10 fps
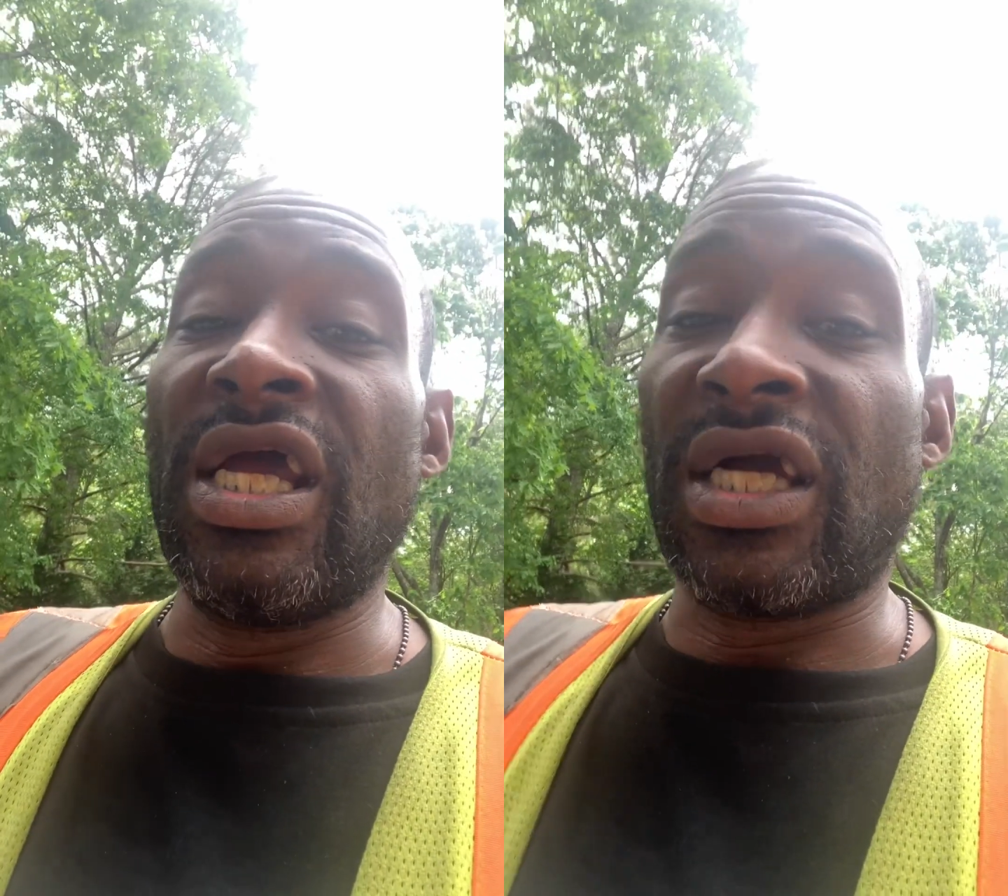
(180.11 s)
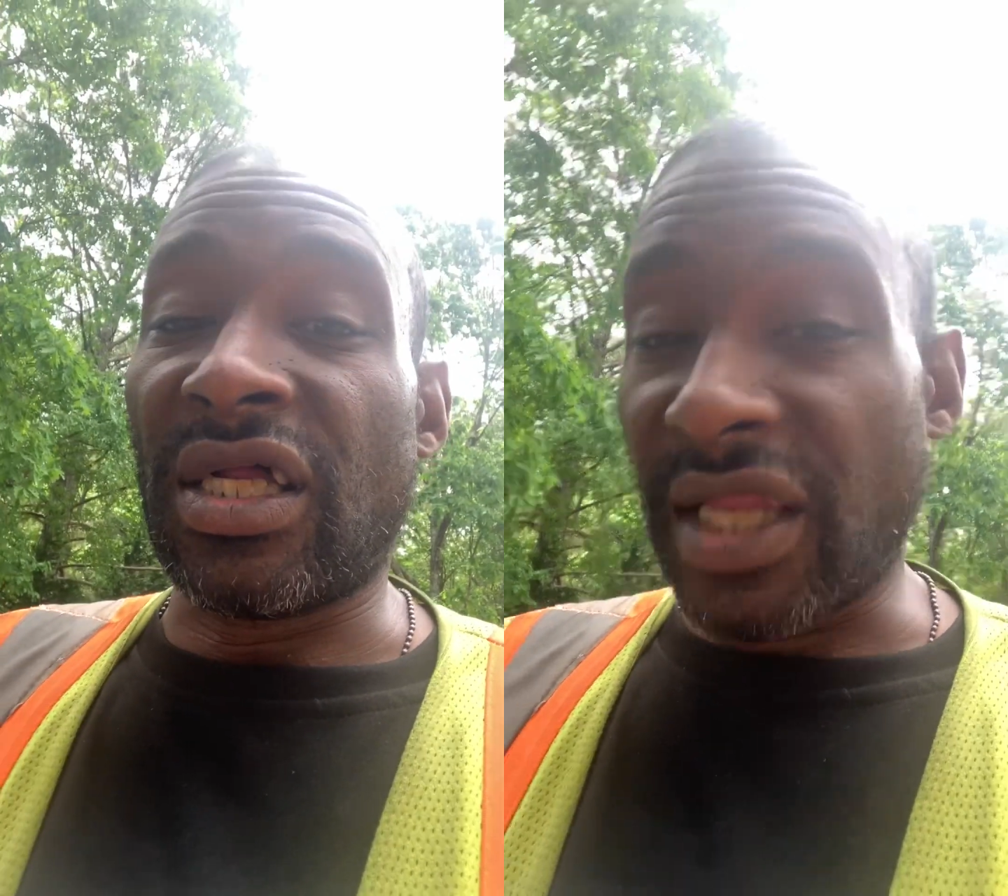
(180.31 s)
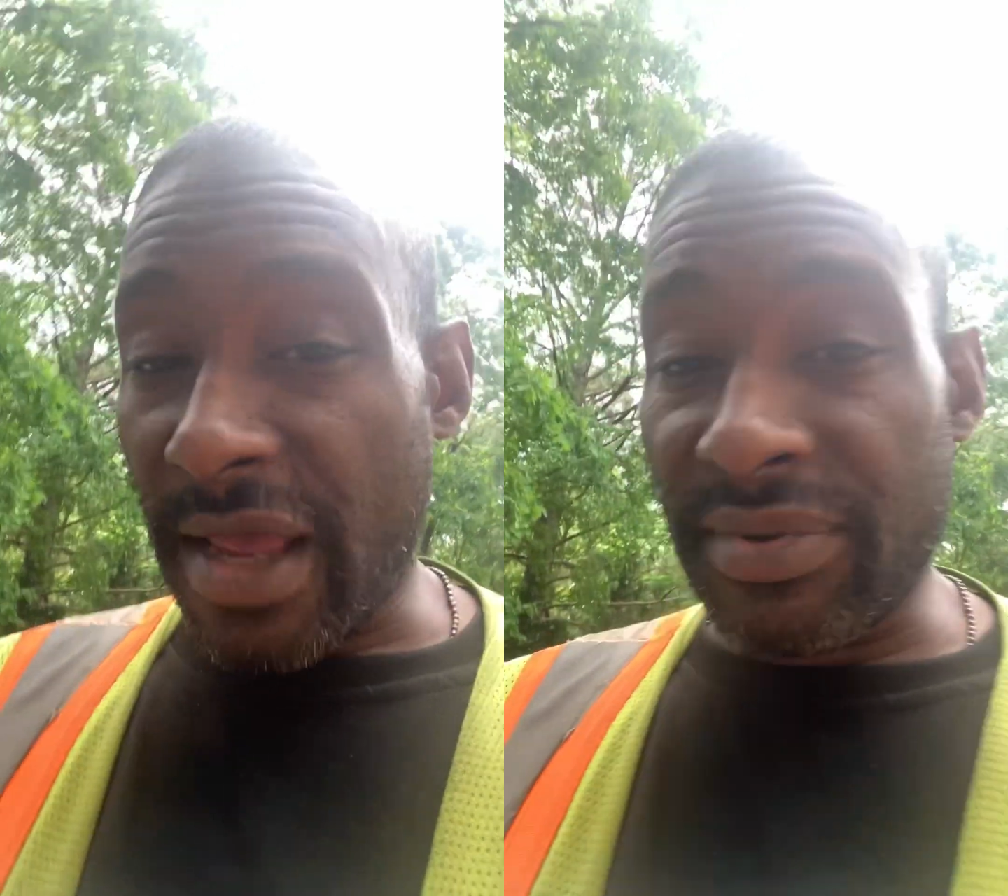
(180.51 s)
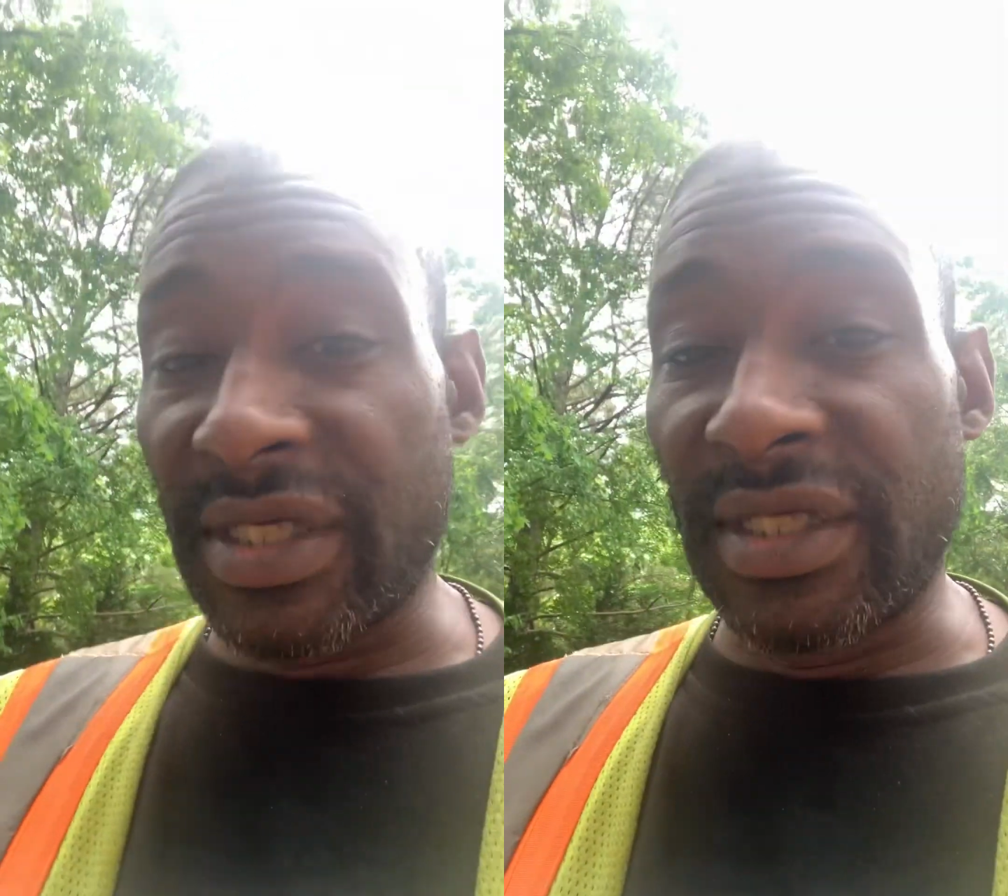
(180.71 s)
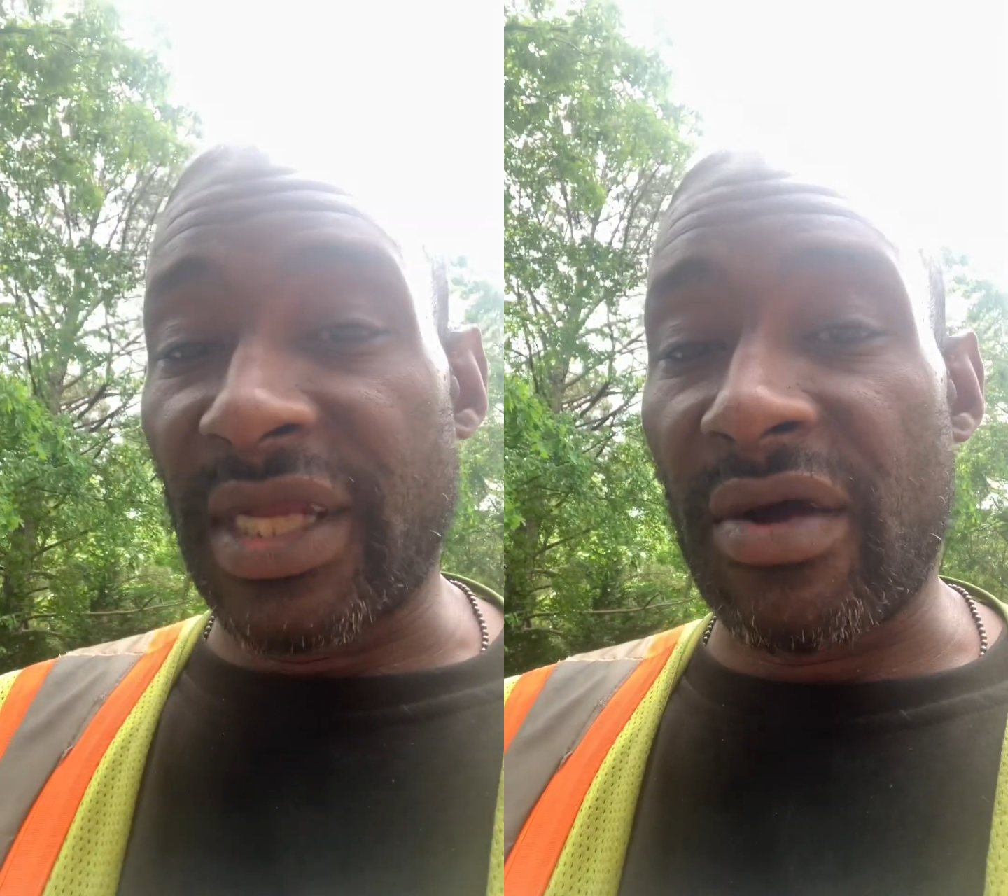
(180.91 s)

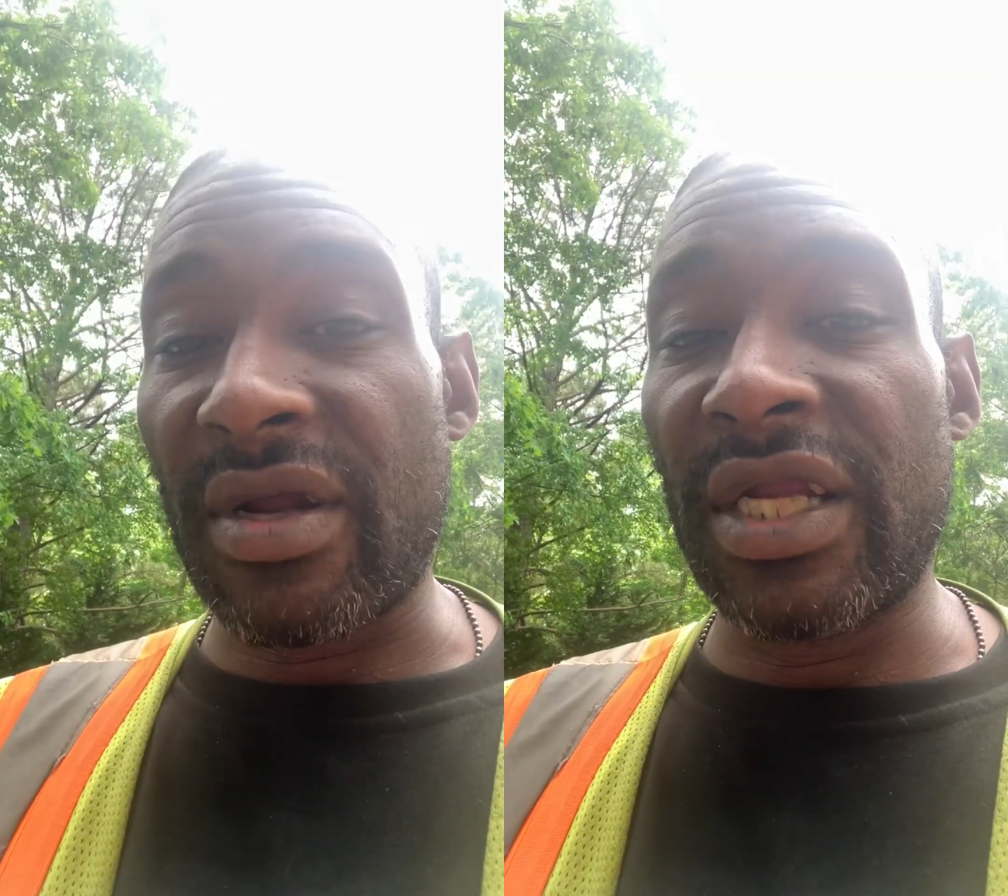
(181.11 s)
collapsing down on